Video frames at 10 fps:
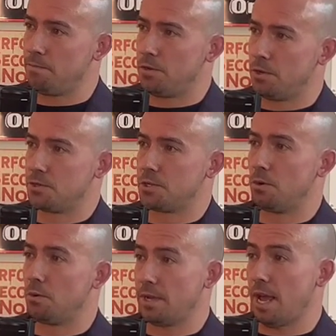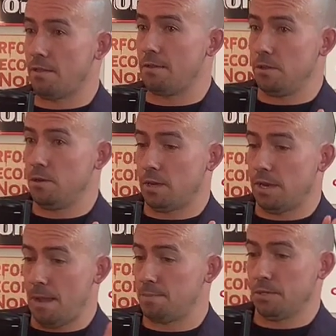You know, so yeah, you can
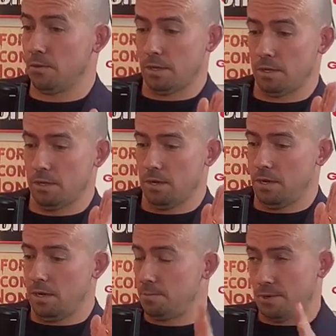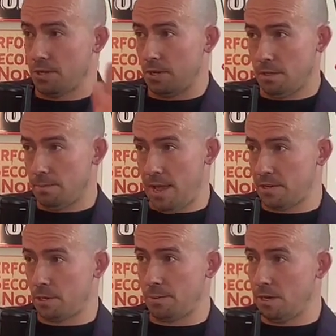absolutely, especially in the past
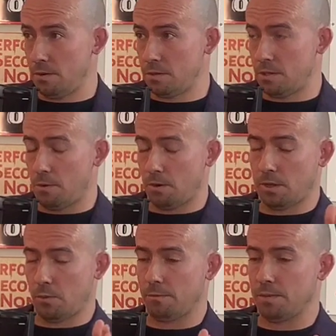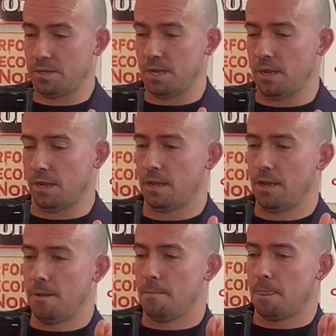couple of years, the market that we've been seeing,
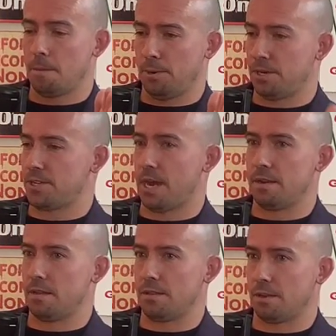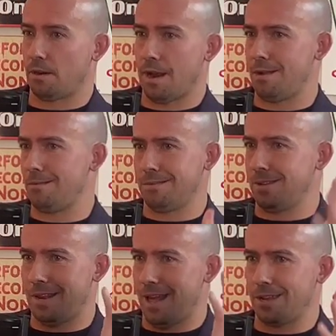put a sign in the ground.
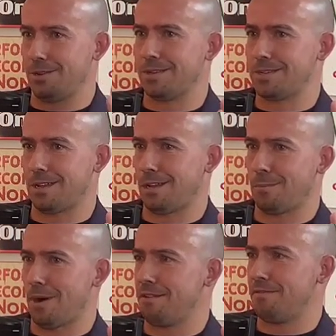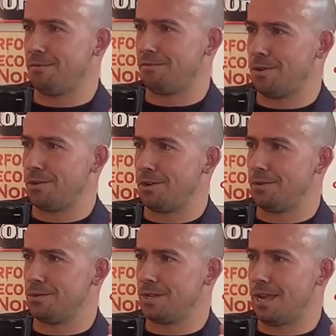Heck, you can take a couple iPhone
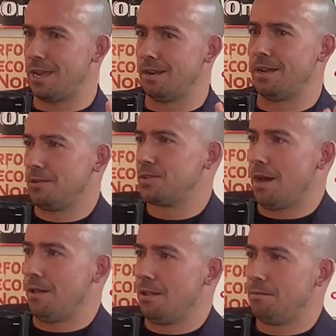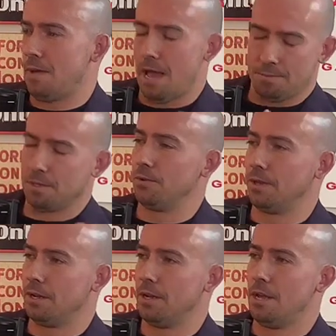photos and it'll sell.
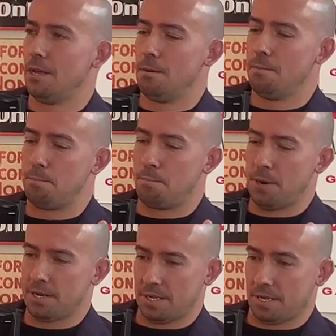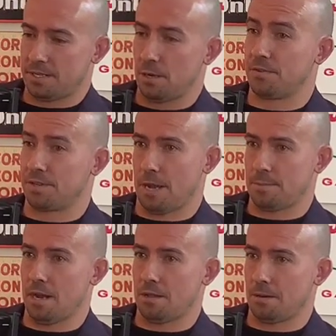Absolutely. Right. But is it going to sell for top
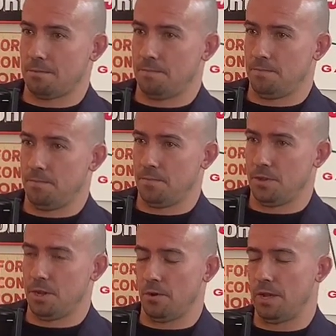dollar? You know?